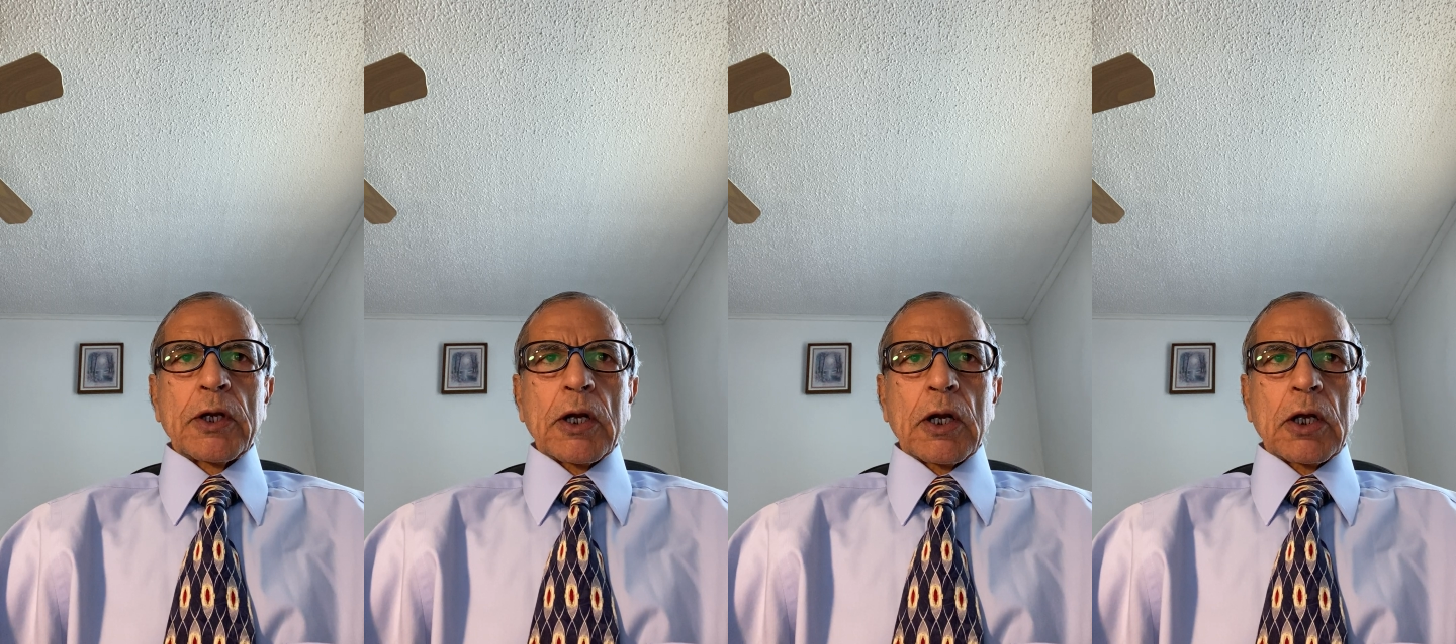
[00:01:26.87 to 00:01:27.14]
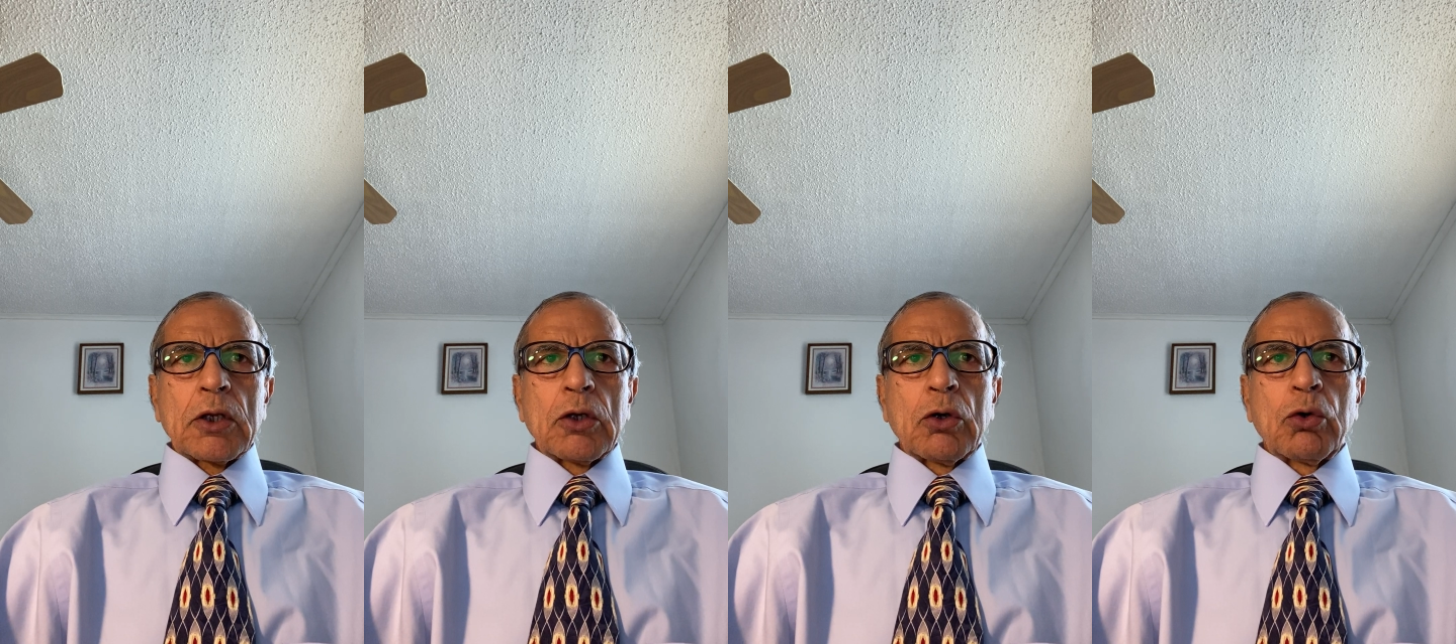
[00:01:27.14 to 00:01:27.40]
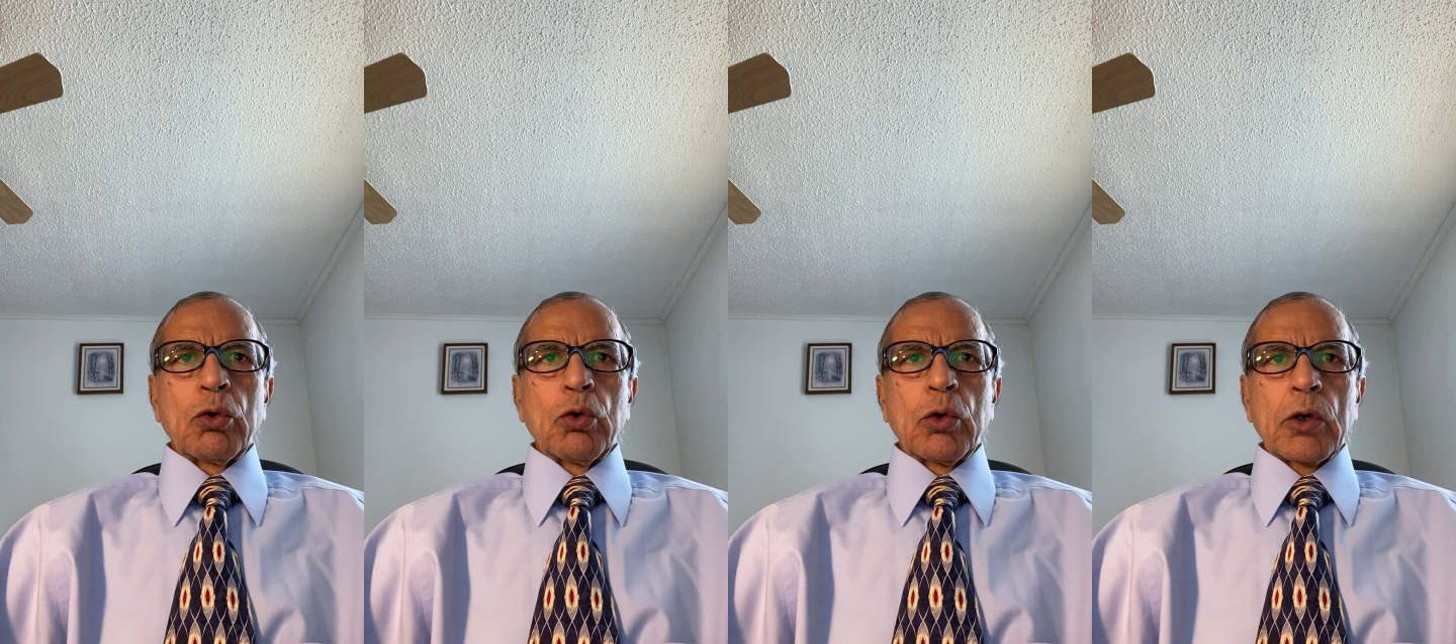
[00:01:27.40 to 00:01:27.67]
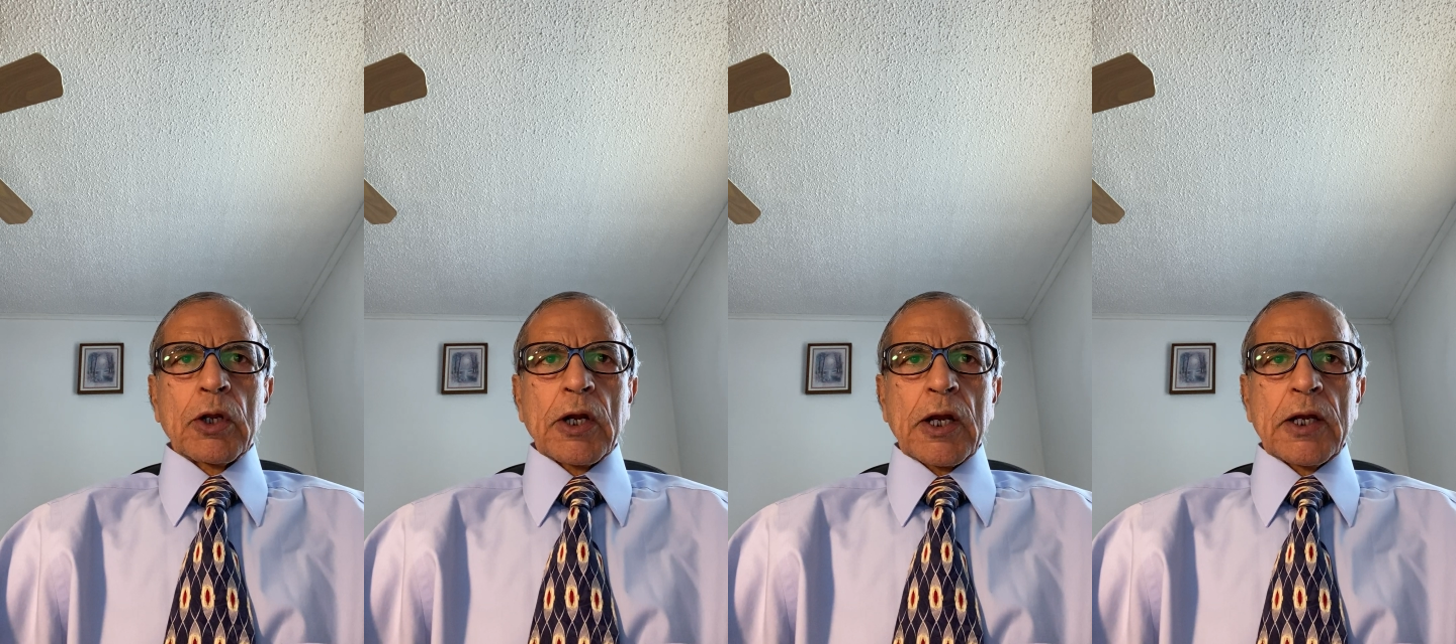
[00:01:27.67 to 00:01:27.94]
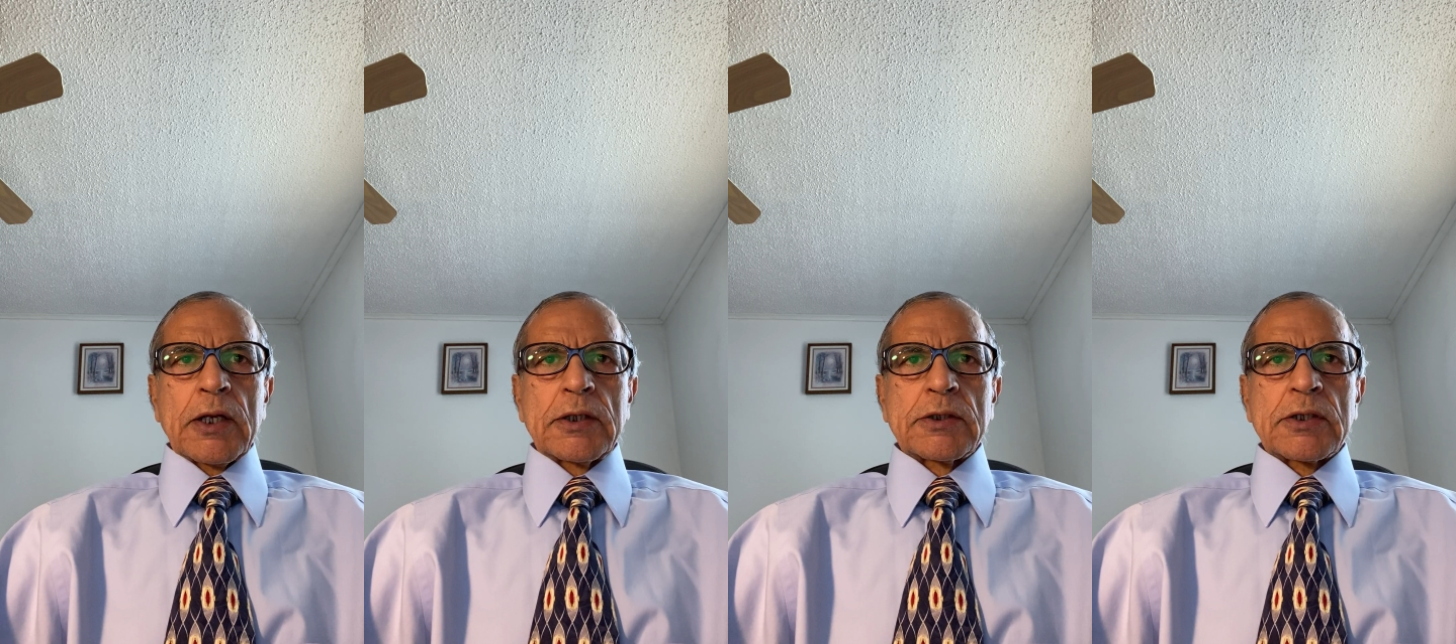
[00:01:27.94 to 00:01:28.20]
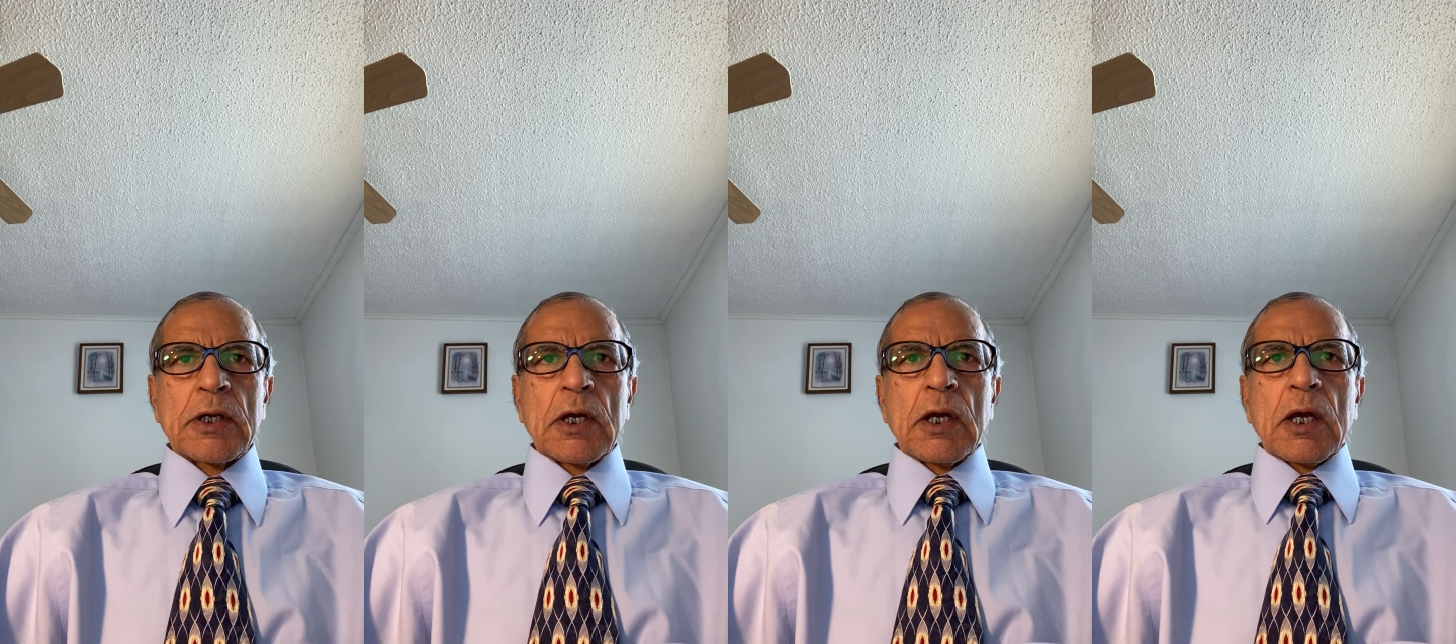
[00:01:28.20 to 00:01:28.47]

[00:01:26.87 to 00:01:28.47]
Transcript: and other whole grains